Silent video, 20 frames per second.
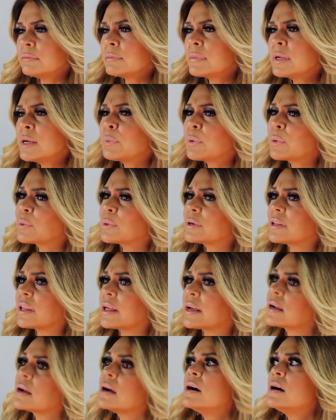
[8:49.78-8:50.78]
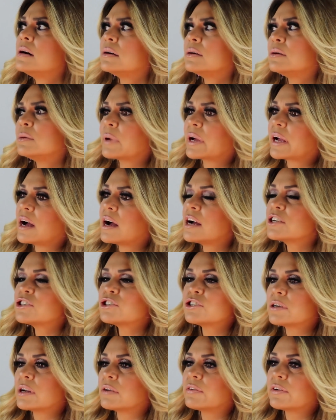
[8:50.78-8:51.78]
people were like, "Oh my gosh,
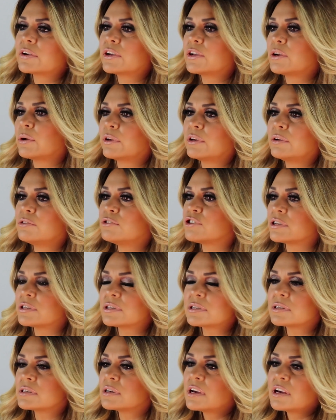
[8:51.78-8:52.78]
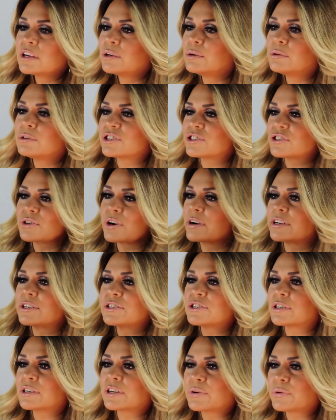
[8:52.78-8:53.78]
you're never, you just
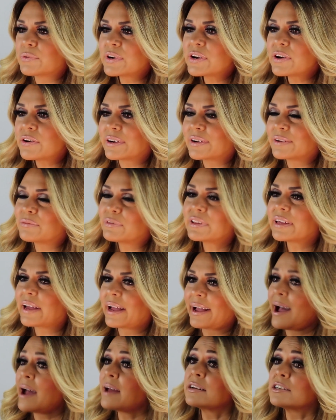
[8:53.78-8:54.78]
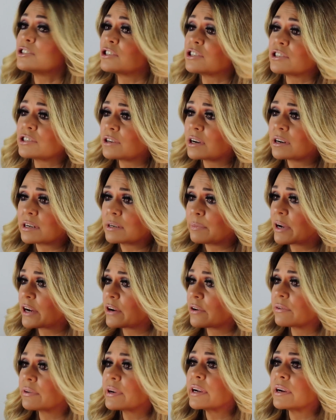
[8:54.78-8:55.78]
started your career." And really, I hadn't just started my
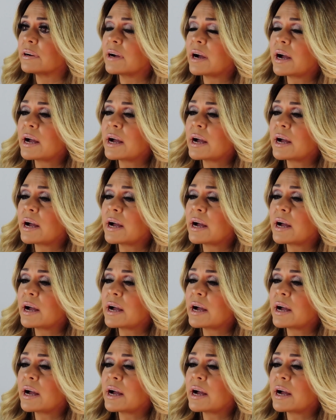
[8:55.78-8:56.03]
career.